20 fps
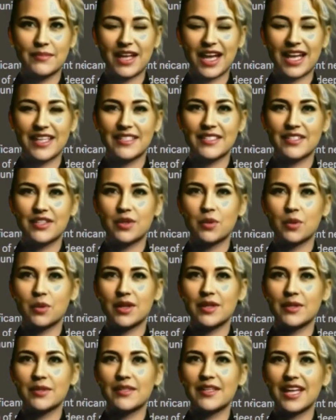At its
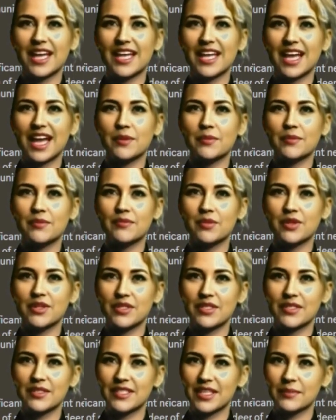core, AI
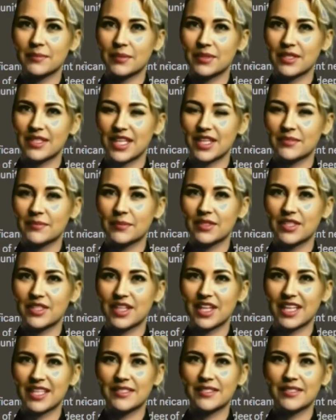refers to the ability of
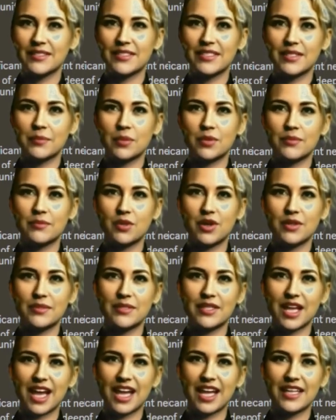machines to perform
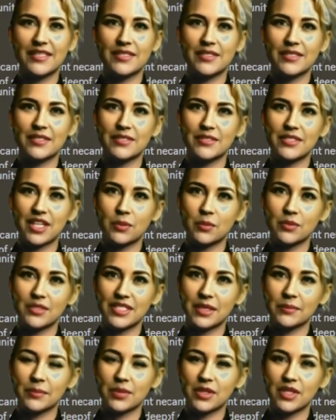tasks that would
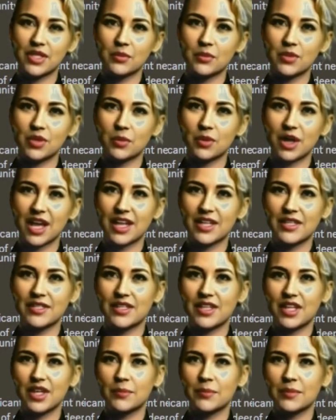typically require
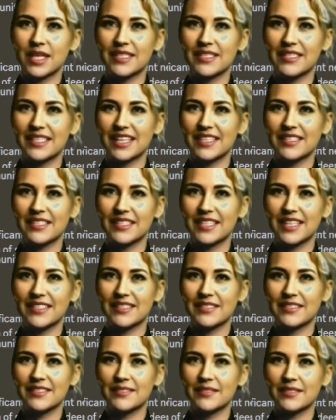human
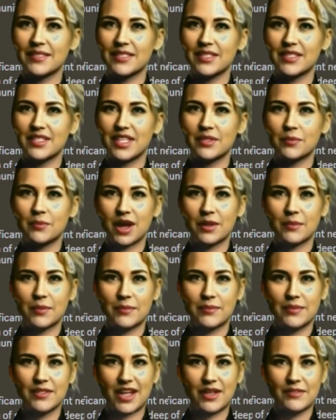intelligence, such as
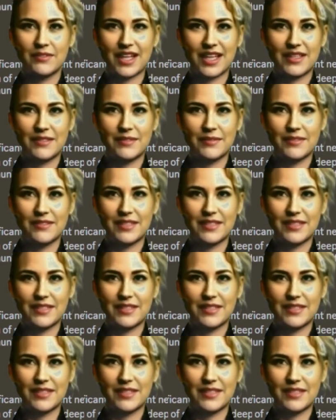problem-solving,